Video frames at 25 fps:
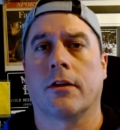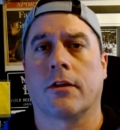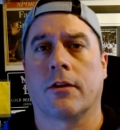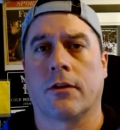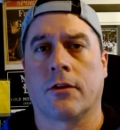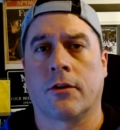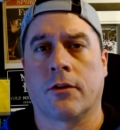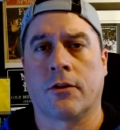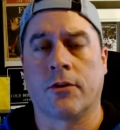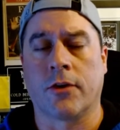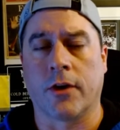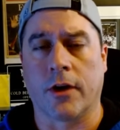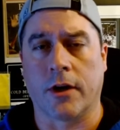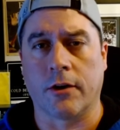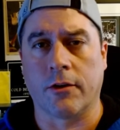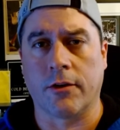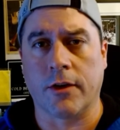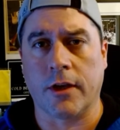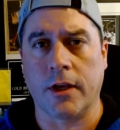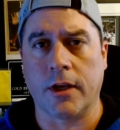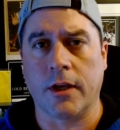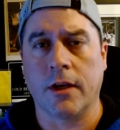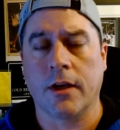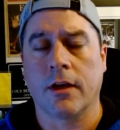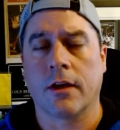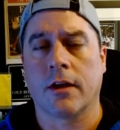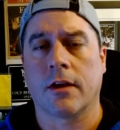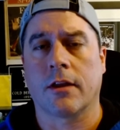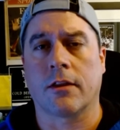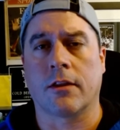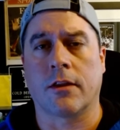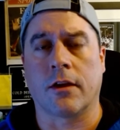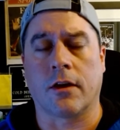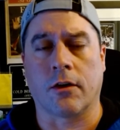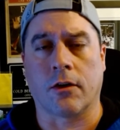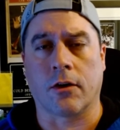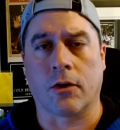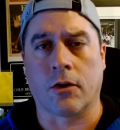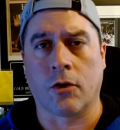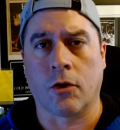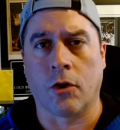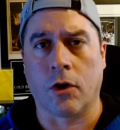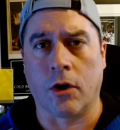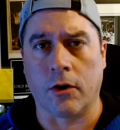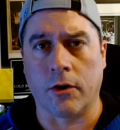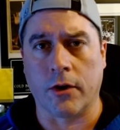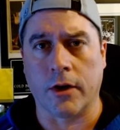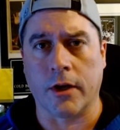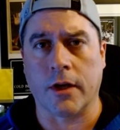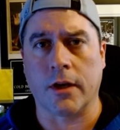Clearly, they are
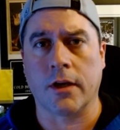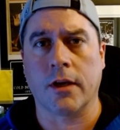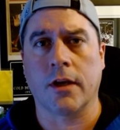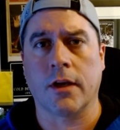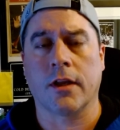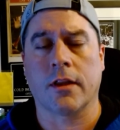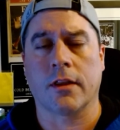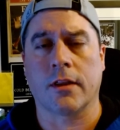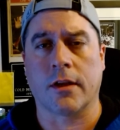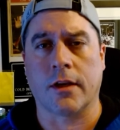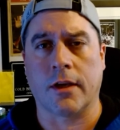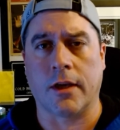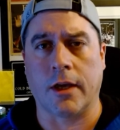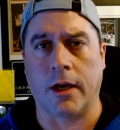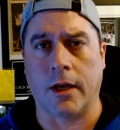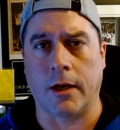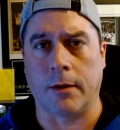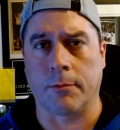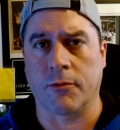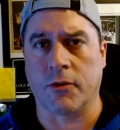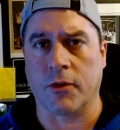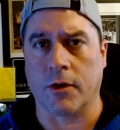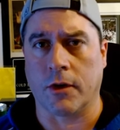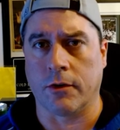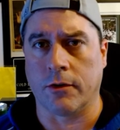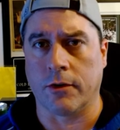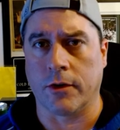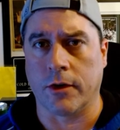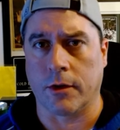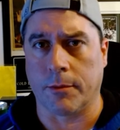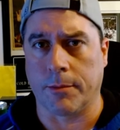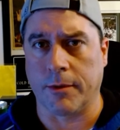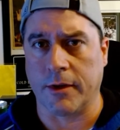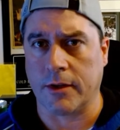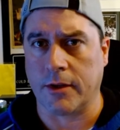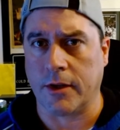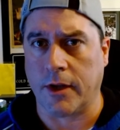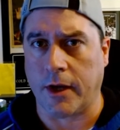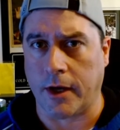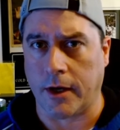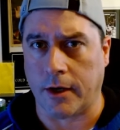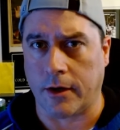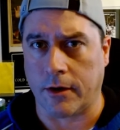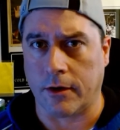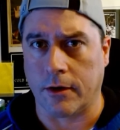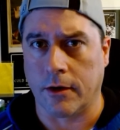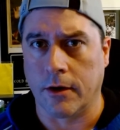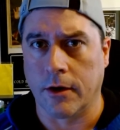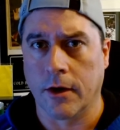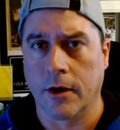calling the games a little bit
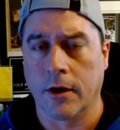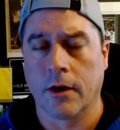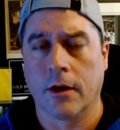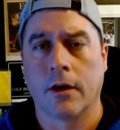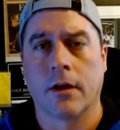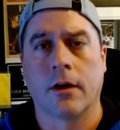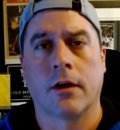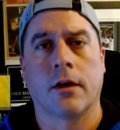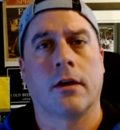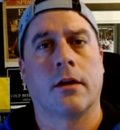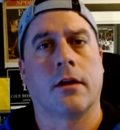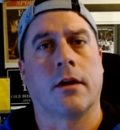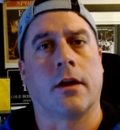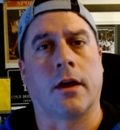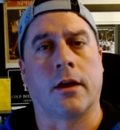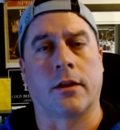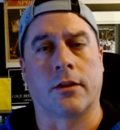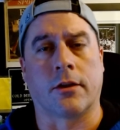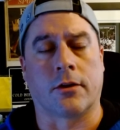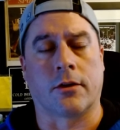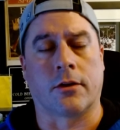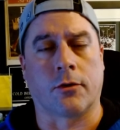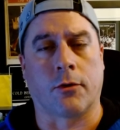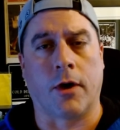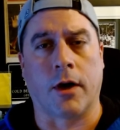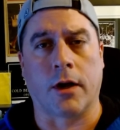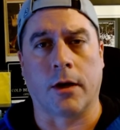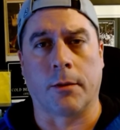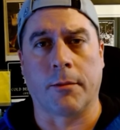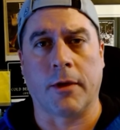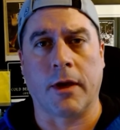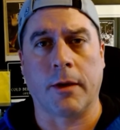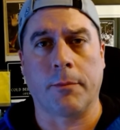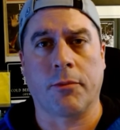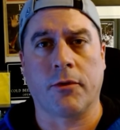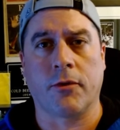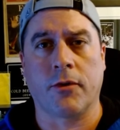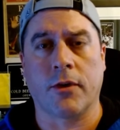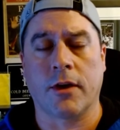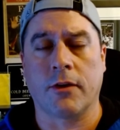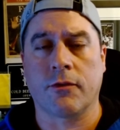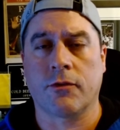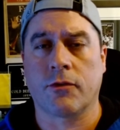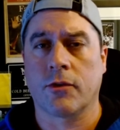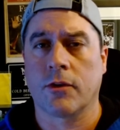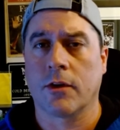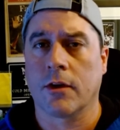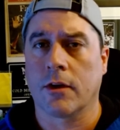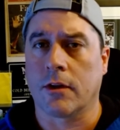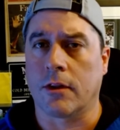tighter. And the Toronto Maple
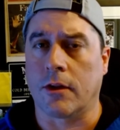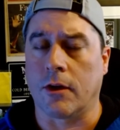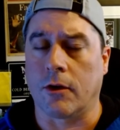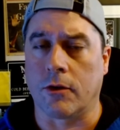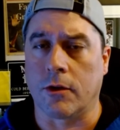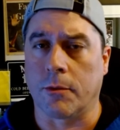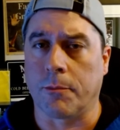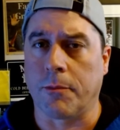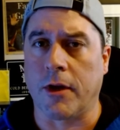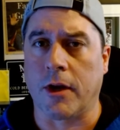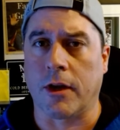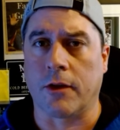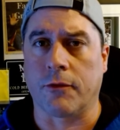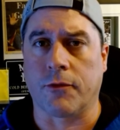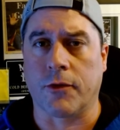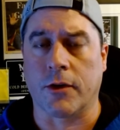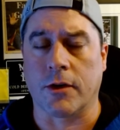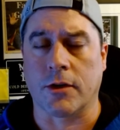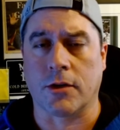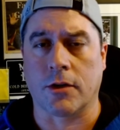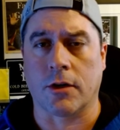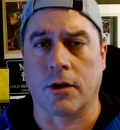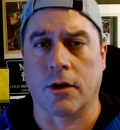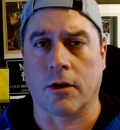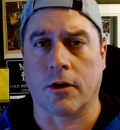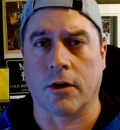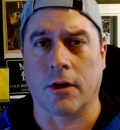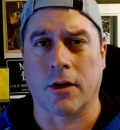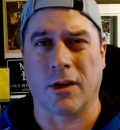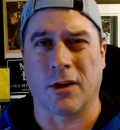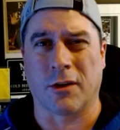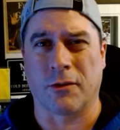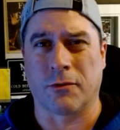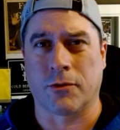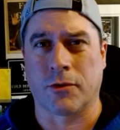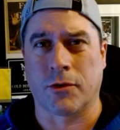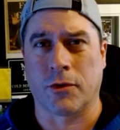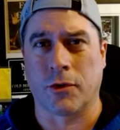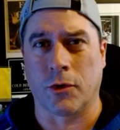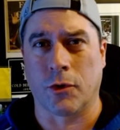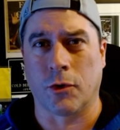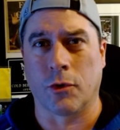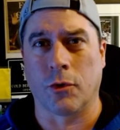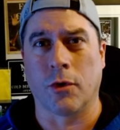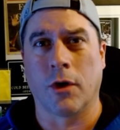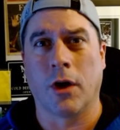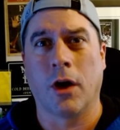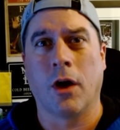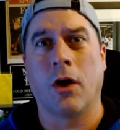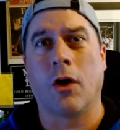Leafs, they're the beneficiary of
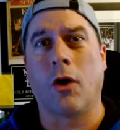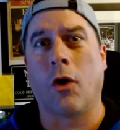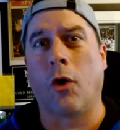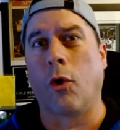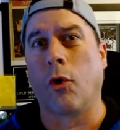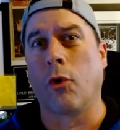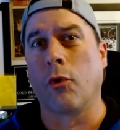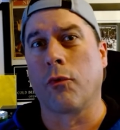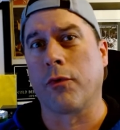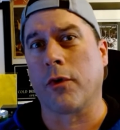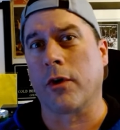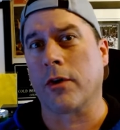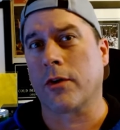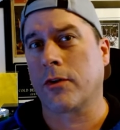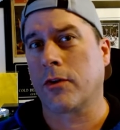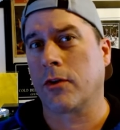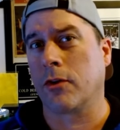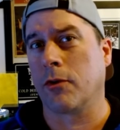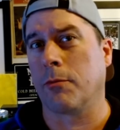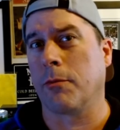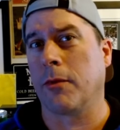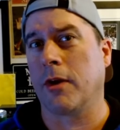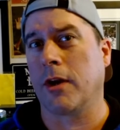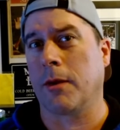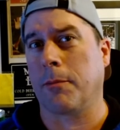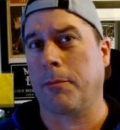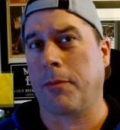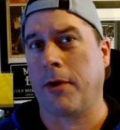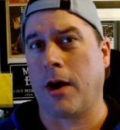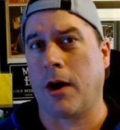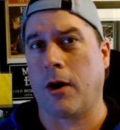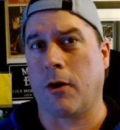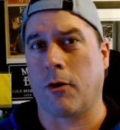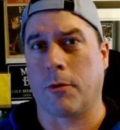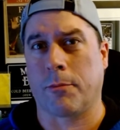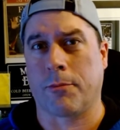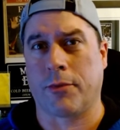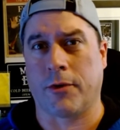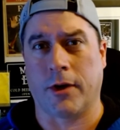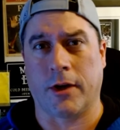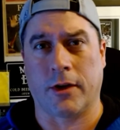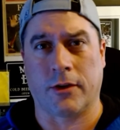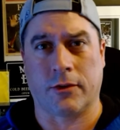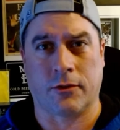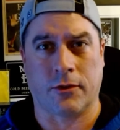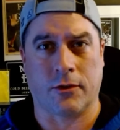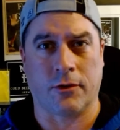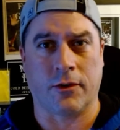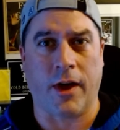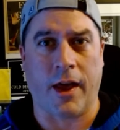two over 2-minute power plays
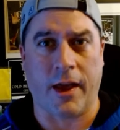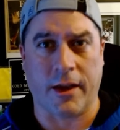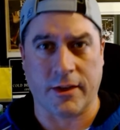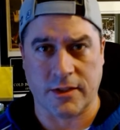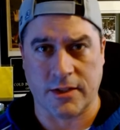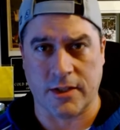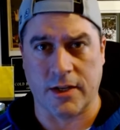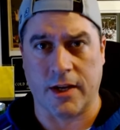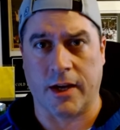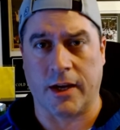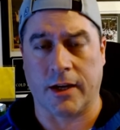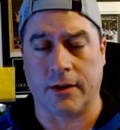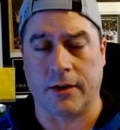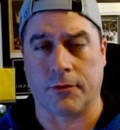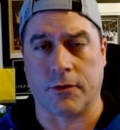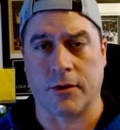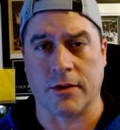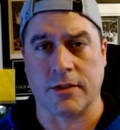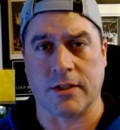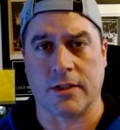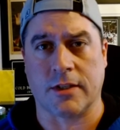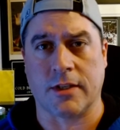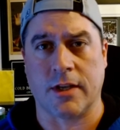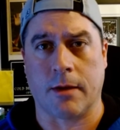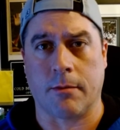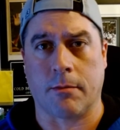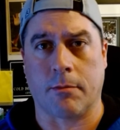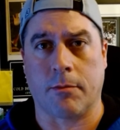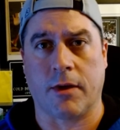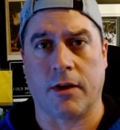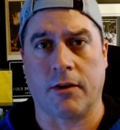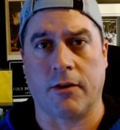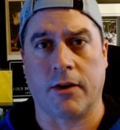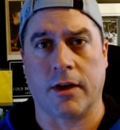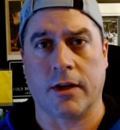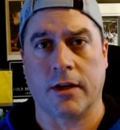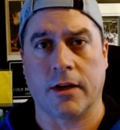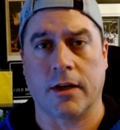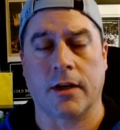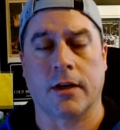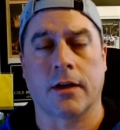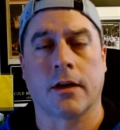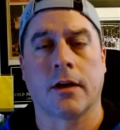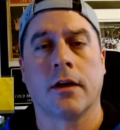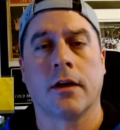last night versus the Tampa Bay Lightning.